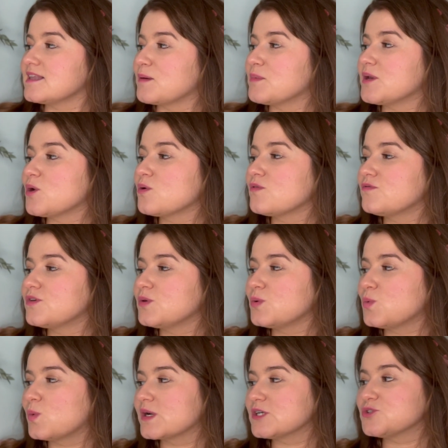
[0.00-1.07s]
Let me know if
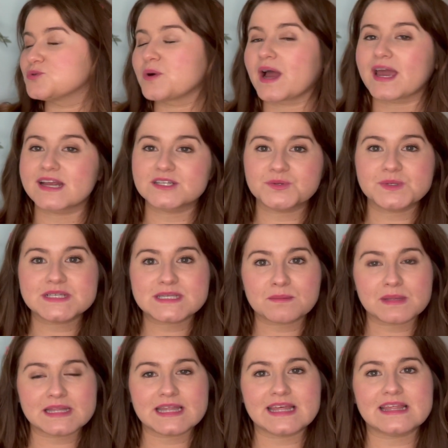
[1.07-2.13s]
you want to try doing
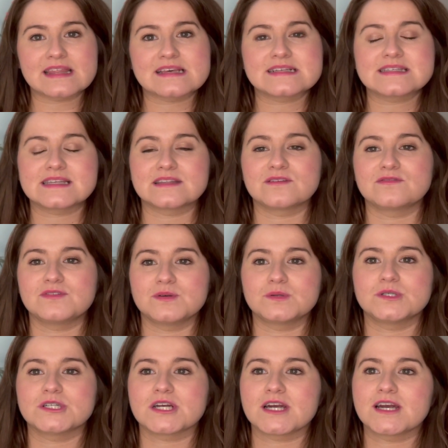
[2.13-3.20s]
something like this in the
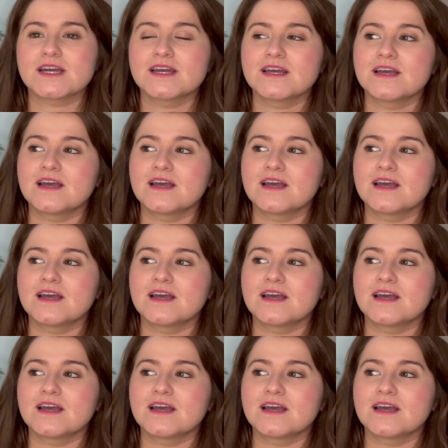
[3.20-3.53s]
future.